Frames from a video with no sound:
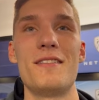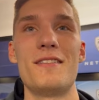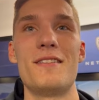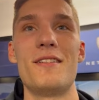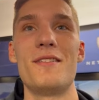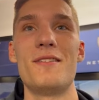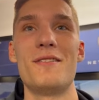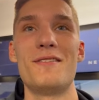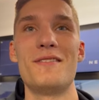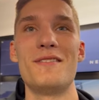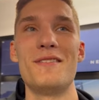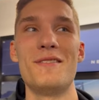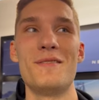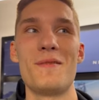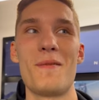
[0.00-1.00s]
So.
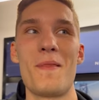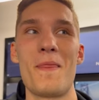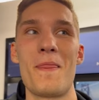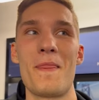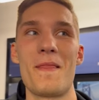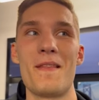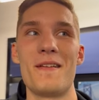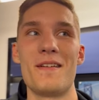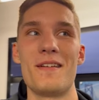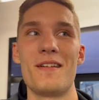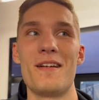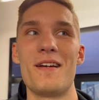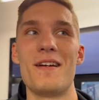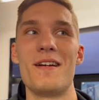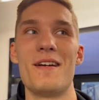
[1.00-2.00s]
Andy Katz, no, bro.
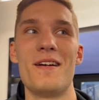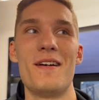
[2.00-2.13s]
Yeah.